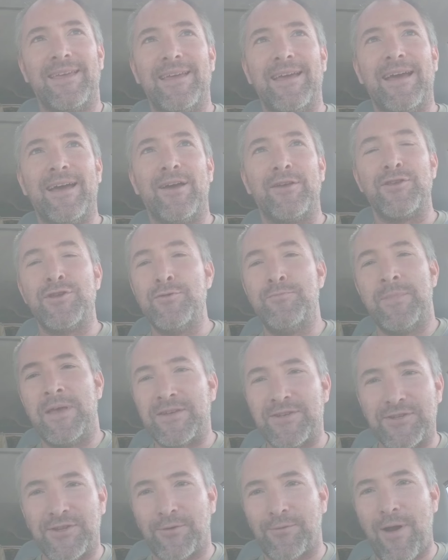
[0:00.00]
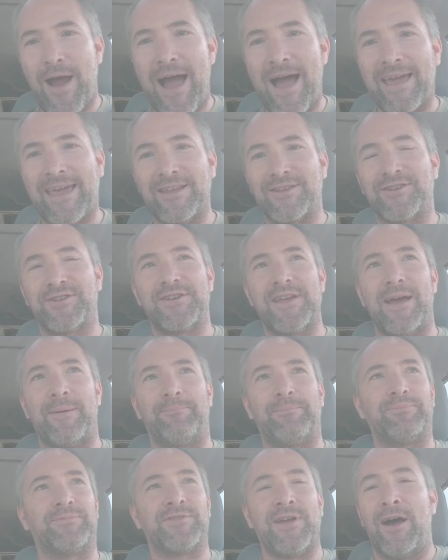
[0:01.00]
yeah, you missed the rocket ship.
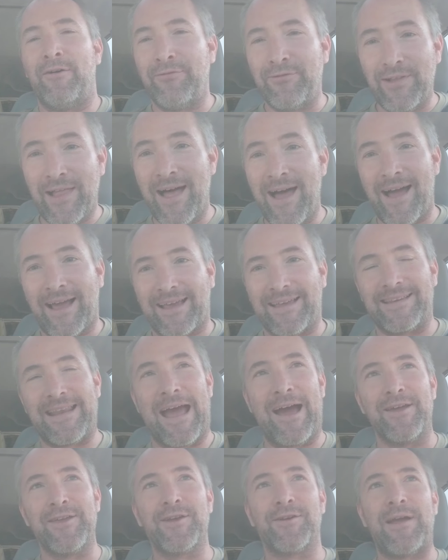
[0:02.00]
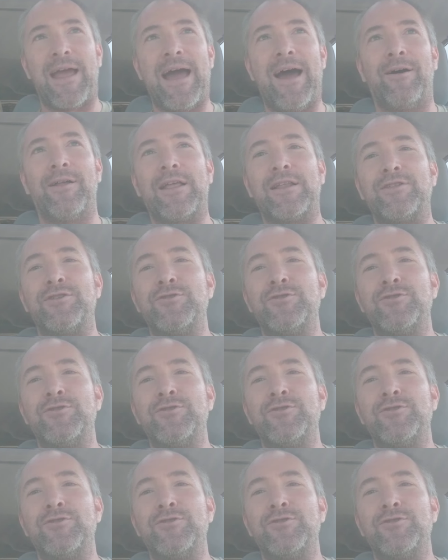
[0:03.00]
Tough luck. Now you're out and